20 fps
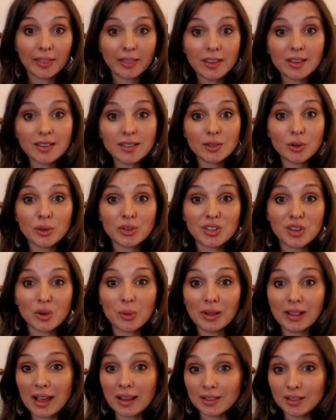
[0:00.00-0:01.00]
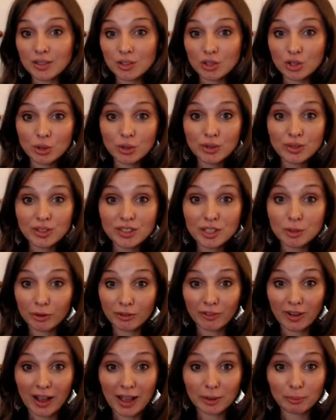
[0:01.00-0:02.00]
This also allows students to
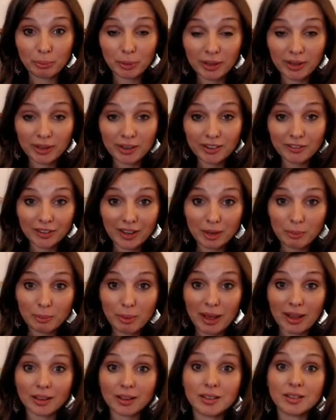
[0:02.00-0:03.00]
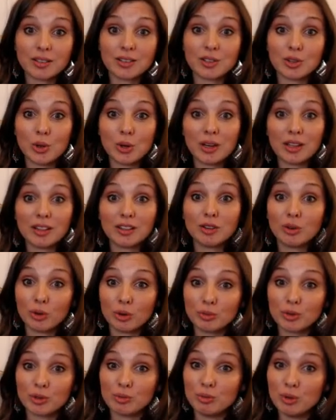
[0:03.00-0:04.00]
provide peer feedback concerning the
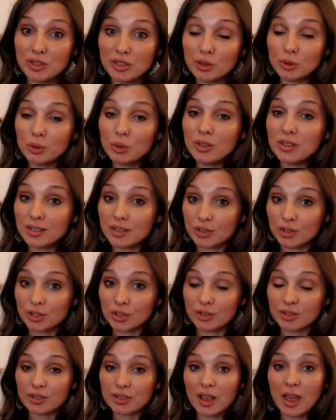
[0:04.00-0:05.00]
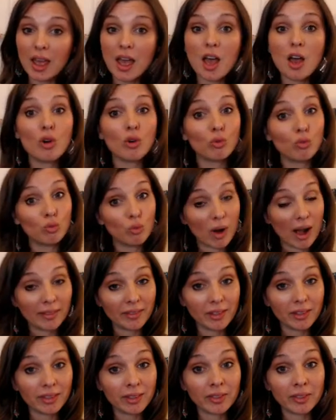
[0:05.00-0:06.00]
group's musical decisions
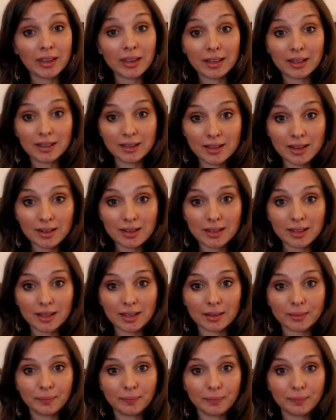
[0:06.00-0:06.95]
rather than the conductor.